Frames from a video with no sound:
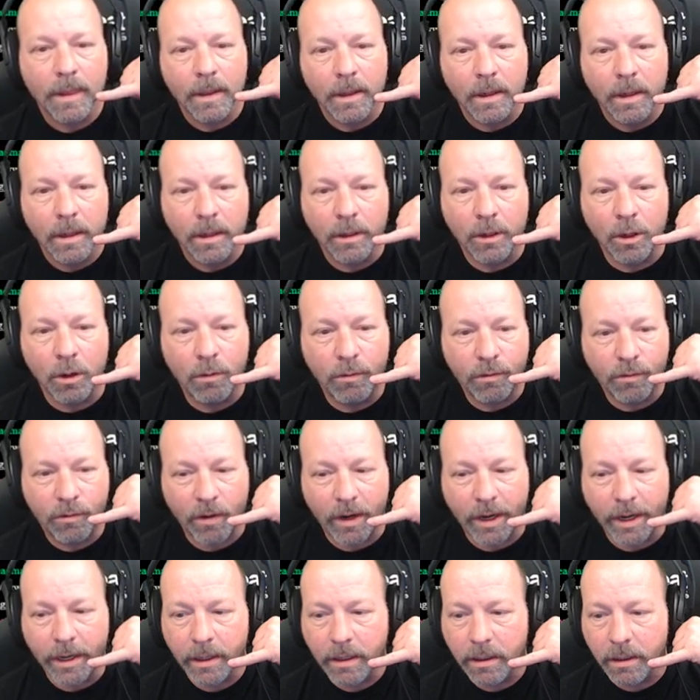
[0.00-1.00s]
Hello,
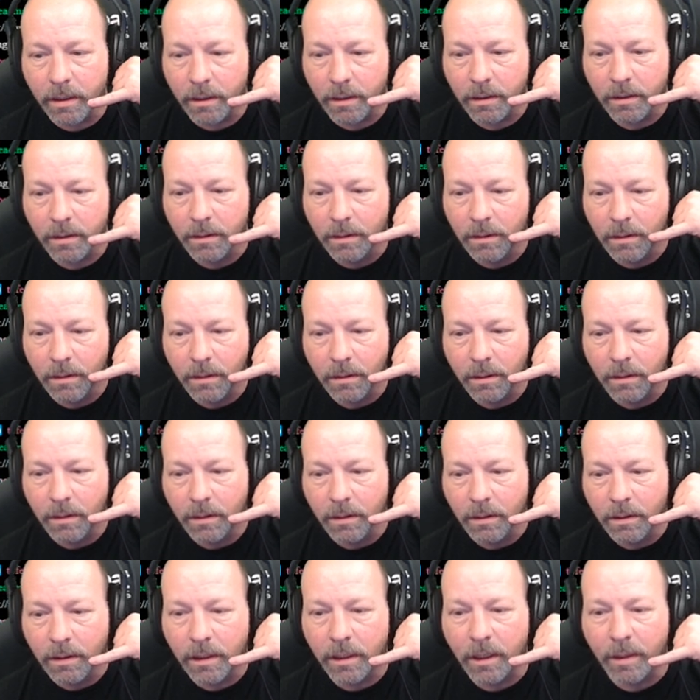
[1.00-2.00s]
Frank.
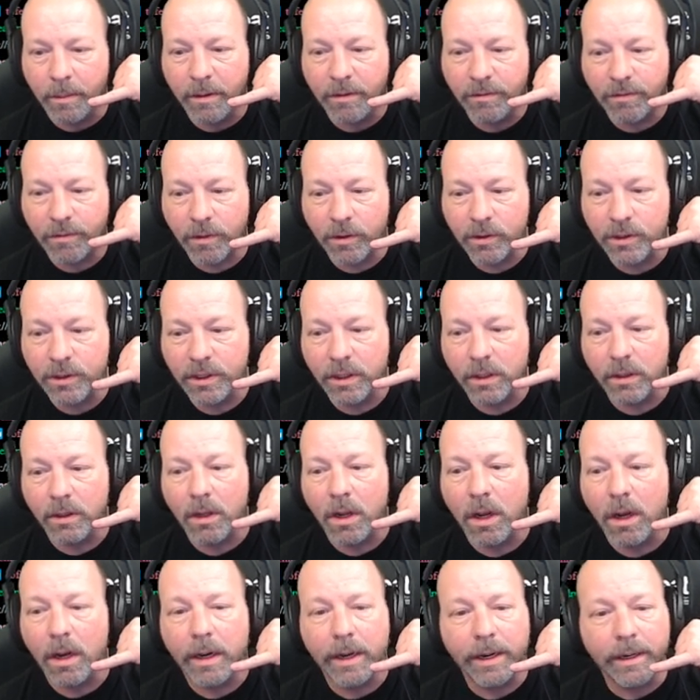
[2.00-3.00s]
Can I be first in
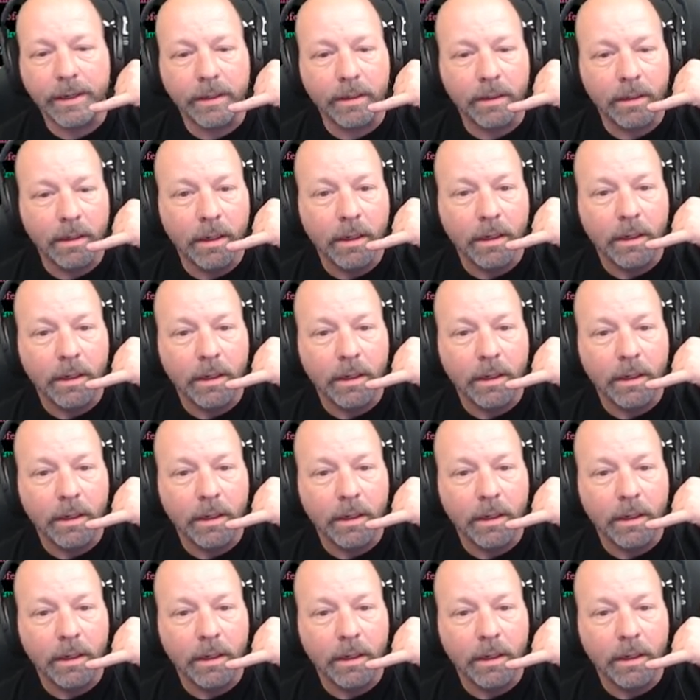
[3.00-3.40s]
line?